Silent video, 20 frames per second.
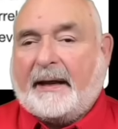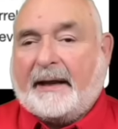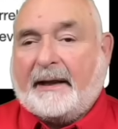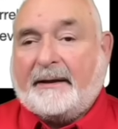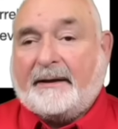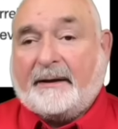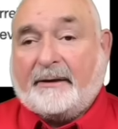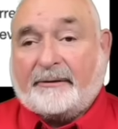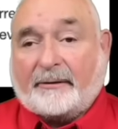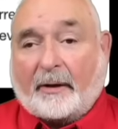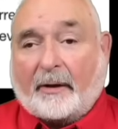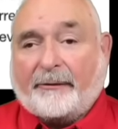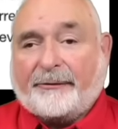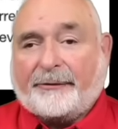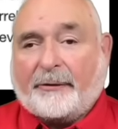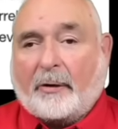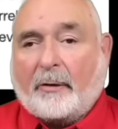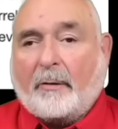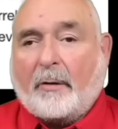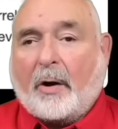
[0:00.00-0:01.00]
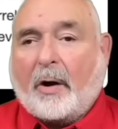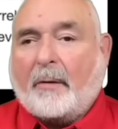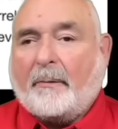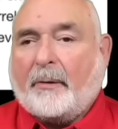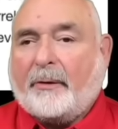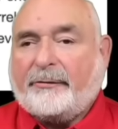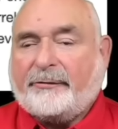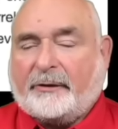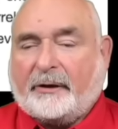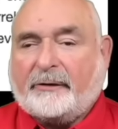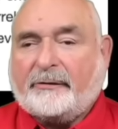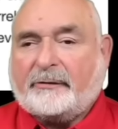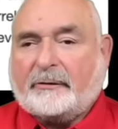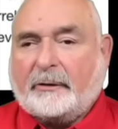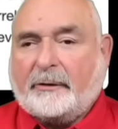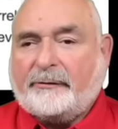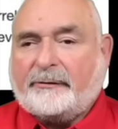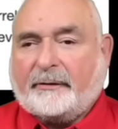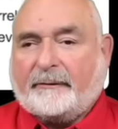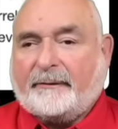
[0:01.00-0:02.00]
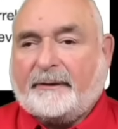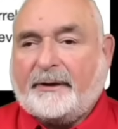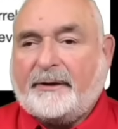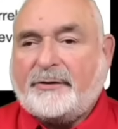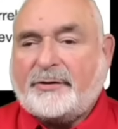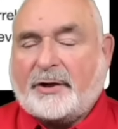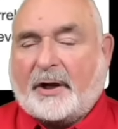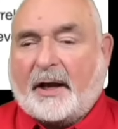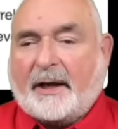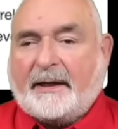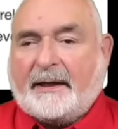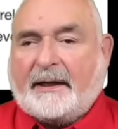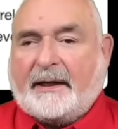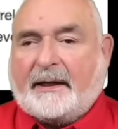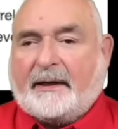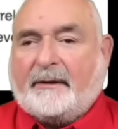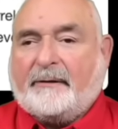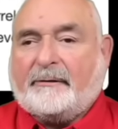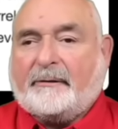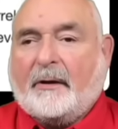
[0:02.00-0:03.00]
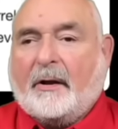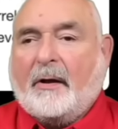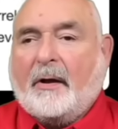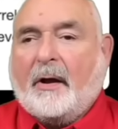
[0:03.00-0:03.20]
and it's also almost exclusively Chinese.